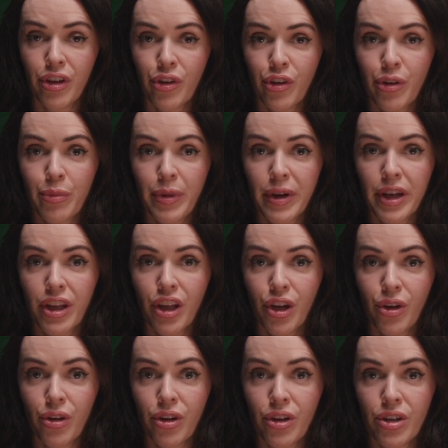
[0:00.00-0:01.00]
the European
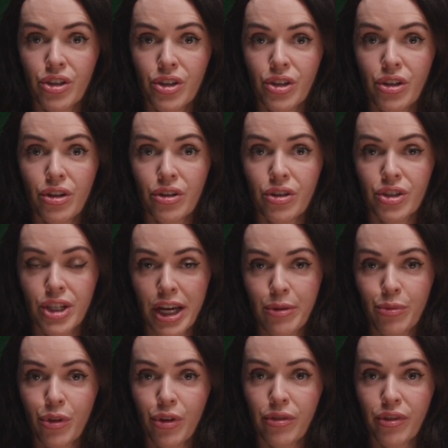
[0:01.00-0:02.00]
Union
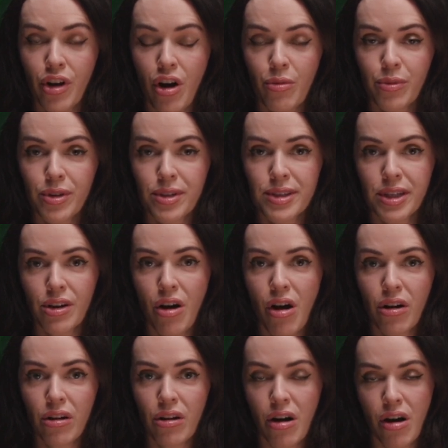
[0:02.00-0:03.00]
Chamber of Commerce in
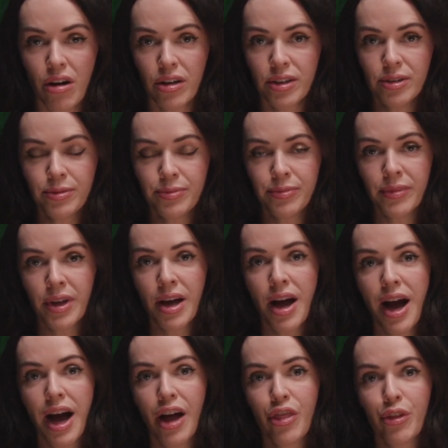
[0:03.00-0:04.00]
Hong Kong
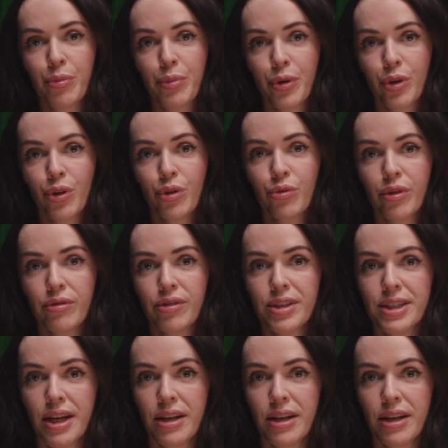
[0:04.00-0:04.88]
and the Pearl River